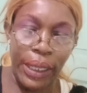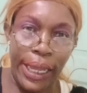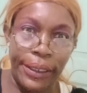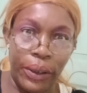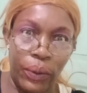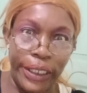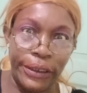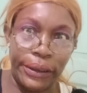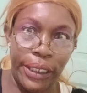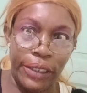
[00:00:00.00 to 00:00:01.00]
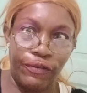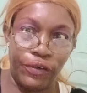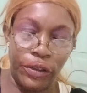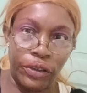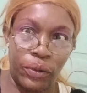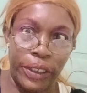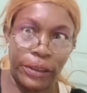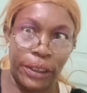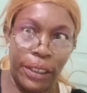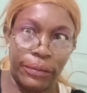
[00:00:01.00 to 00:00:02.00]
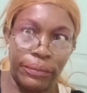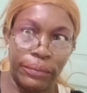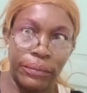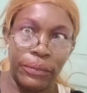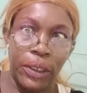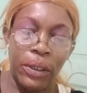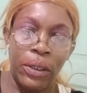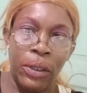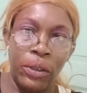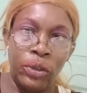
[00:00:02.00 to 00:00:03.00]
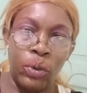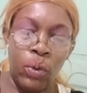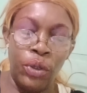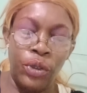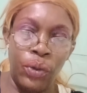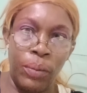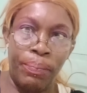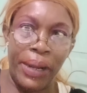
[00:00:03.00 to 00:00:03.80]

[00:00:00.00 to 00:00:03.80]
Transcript: And the first question, do you